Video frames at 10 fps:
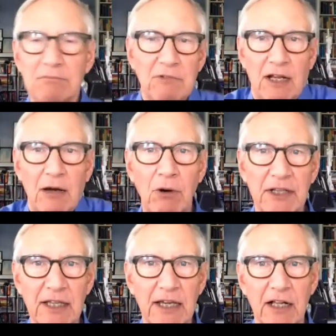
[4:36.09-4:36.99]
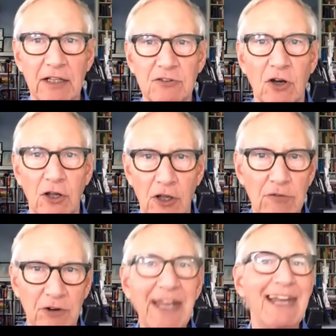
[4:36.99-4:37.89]
what the hell, it's all
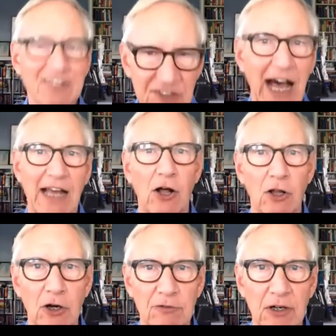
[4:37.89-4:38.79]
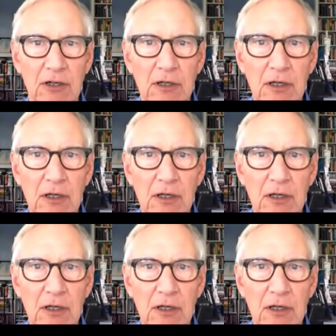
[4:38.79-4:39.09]
over. It is not all over.